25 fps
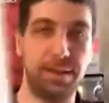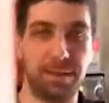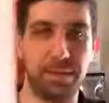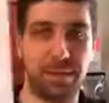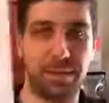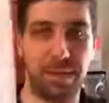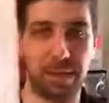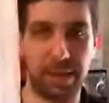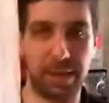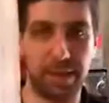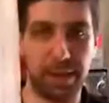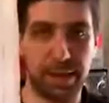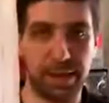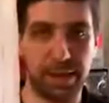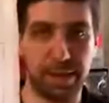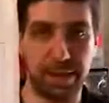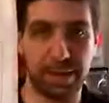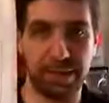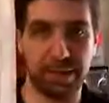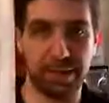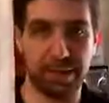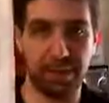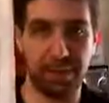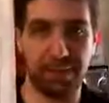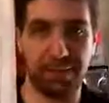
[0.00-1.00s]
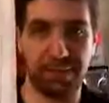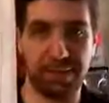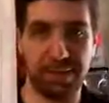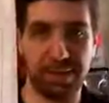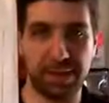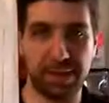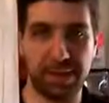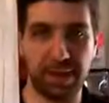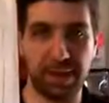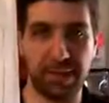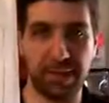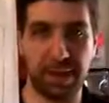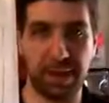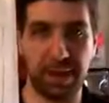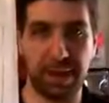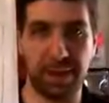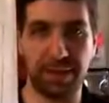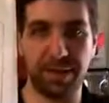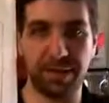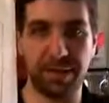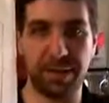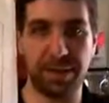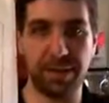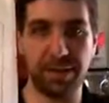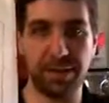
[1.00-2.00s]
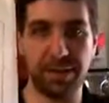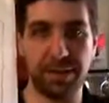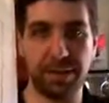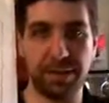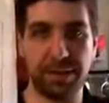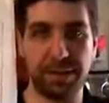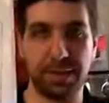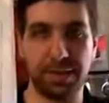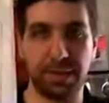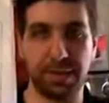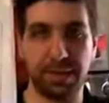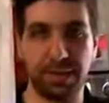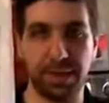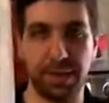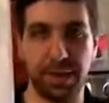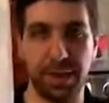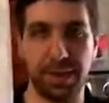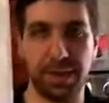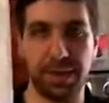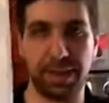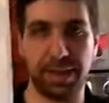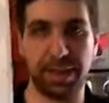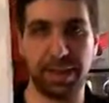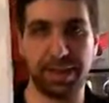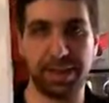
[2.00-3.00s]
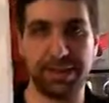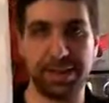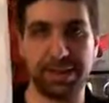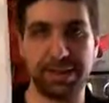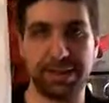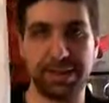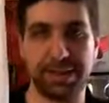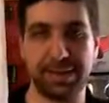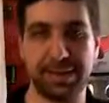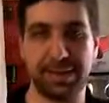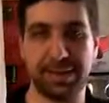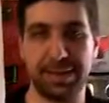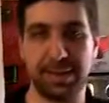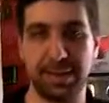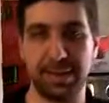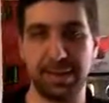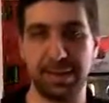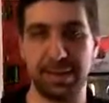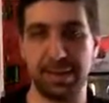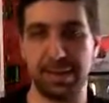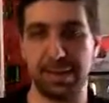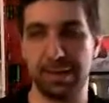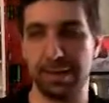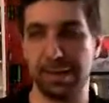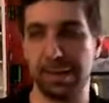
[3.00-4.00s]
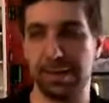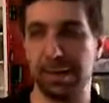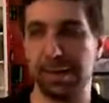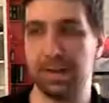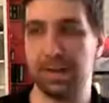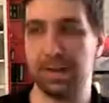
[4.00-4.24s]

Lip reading: Let's see, Fishing for Homonyms by Thesis.